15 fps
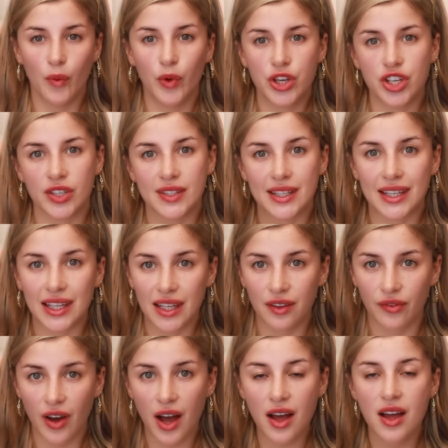which is
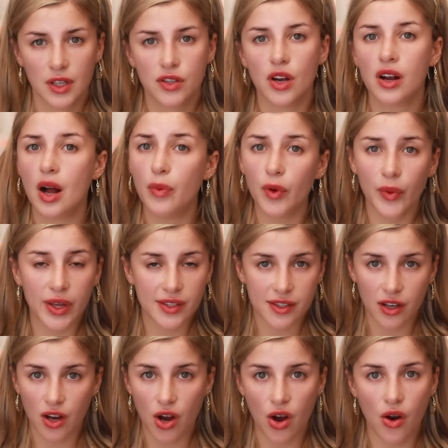Kiva. So a couple weeks
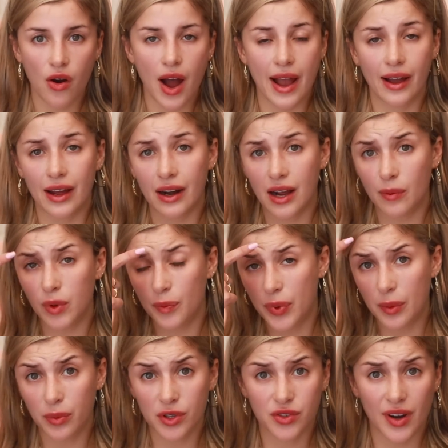ago, I got a couple
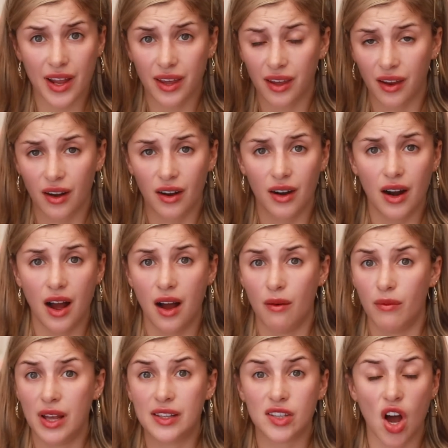pimples right here.
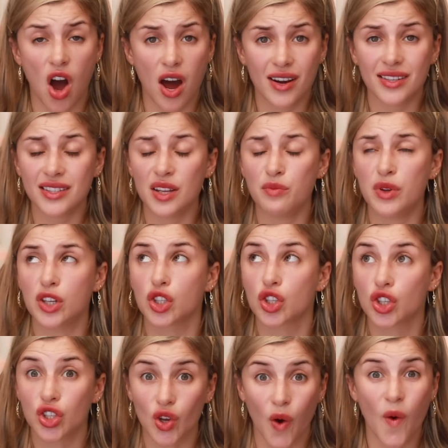It's honestly been
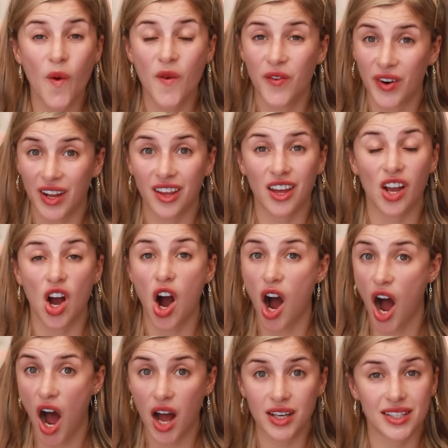so freaking
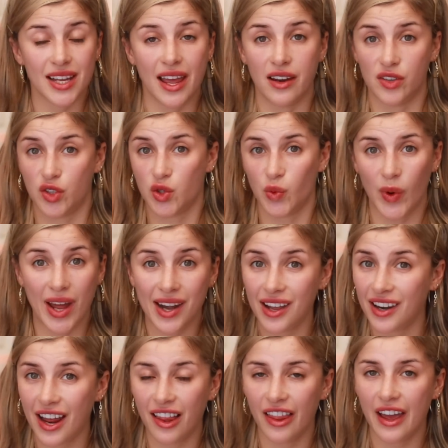hot and
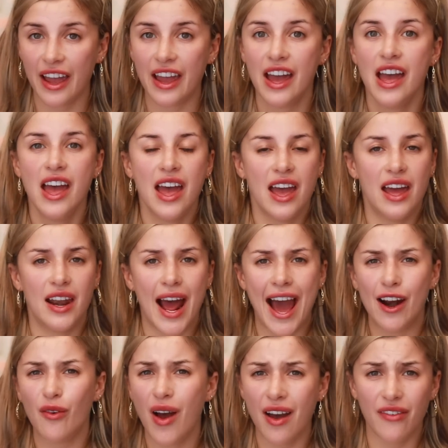sweaty in LA, and
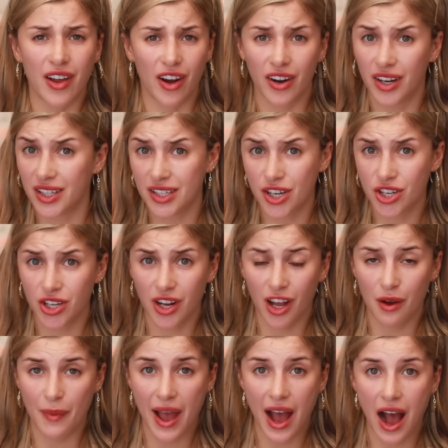I don't have air
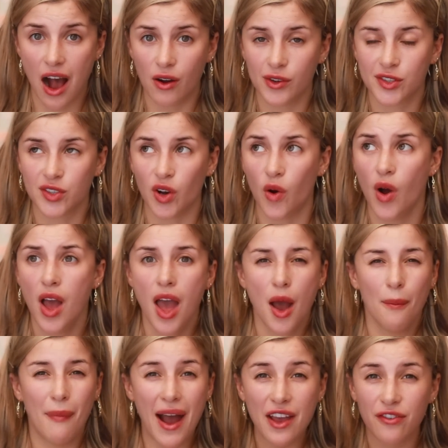conditioning at my house, so
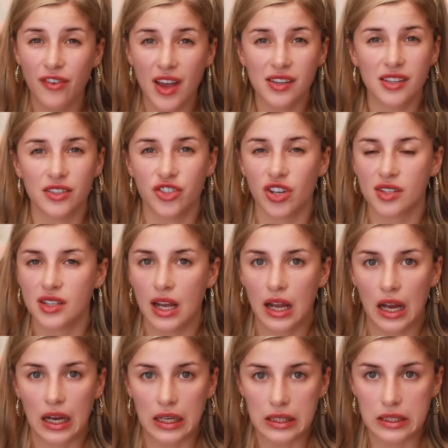my face is just
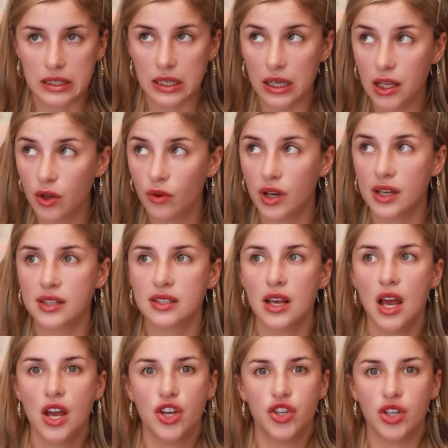like a continuous,
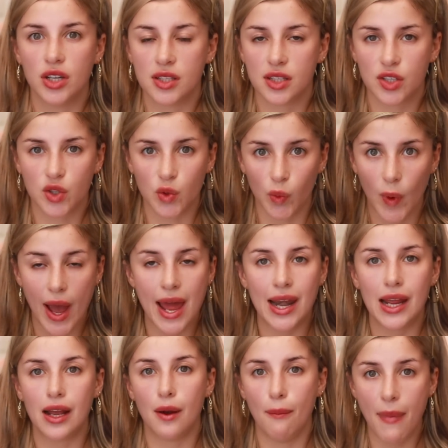just
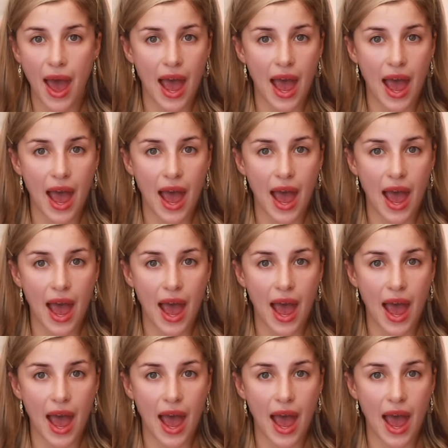sweating